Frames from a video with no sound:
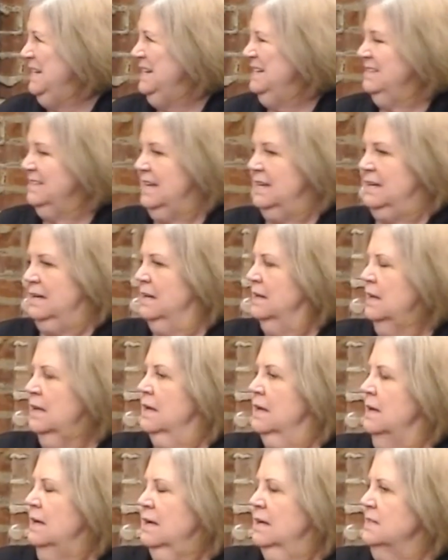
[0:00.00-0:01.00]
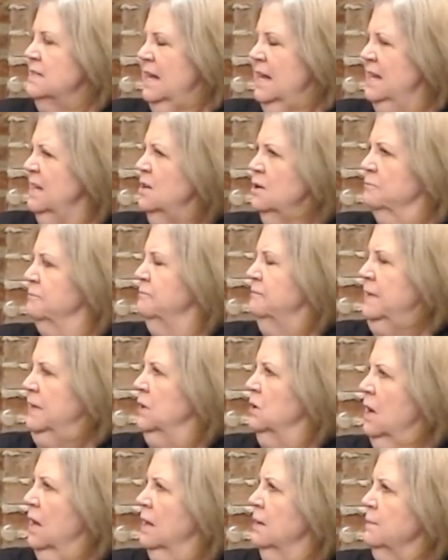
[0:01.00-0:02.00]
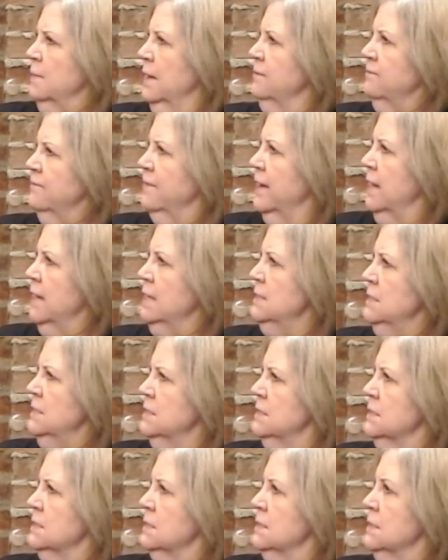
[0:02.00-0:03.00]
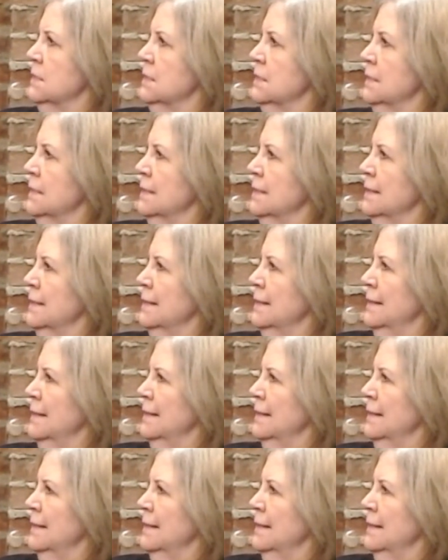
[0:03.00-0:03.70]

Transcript: looked at me and he said, take your finger out of my face.